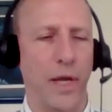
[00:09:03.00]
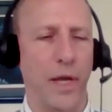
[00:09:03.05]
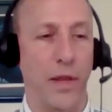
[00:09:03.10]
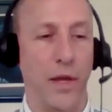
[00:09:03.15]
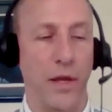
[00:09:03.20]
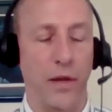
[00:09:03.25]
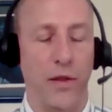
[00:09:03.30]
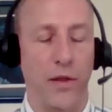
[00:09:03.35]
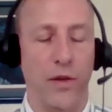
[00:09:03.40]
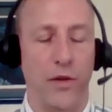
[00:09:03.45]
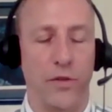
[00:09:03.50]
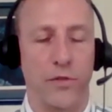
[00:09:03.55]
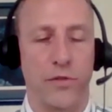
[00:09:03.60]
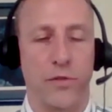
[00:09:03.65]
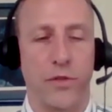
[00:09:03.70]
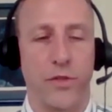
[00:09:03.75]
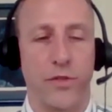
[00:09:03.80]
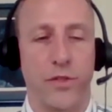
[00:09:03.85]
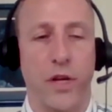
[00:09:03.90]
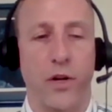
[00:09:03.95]
and then
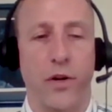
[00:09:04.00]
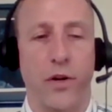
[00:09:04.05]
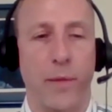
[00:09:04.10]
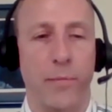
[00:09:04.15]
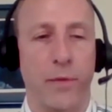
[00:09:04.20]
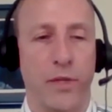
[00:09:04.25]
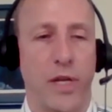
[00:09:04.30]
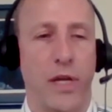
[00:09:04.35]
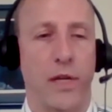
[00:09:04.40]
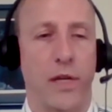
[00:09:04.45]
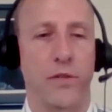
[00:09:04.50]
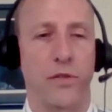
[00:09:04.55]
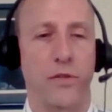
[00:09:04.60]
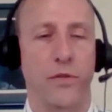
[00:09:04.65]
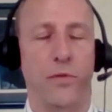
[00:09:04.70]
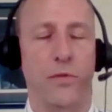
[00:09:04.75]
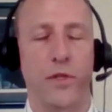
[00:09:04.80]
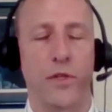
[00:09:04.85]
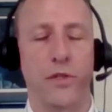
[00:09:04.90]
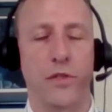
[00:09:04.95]
there's the center I'm assigned
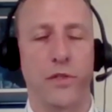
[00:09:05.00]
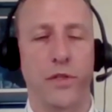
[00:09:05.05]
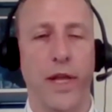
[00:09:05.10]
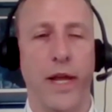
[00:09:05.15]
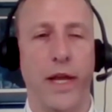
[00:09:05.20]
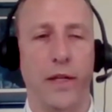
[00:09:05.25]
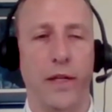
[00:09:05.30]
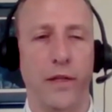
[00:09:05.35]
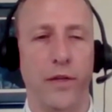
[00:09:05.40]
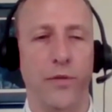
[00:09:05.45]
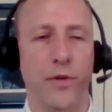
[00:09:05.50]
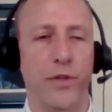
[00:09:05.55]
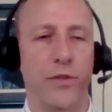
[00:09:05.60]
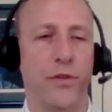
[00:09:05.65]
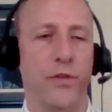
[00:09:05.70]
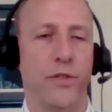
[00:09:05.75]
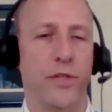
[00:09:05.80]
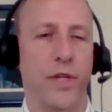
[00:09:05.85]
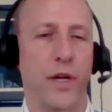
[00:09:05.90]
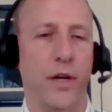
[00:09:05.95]
to, which is Langley
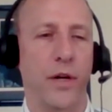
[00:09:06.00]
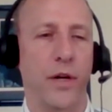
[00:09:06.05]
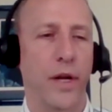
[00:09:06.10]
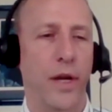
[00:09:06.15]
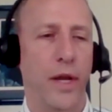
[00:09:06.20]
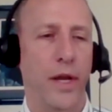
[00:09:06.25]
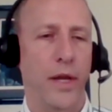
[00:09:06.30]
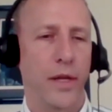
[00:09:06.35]
Research Center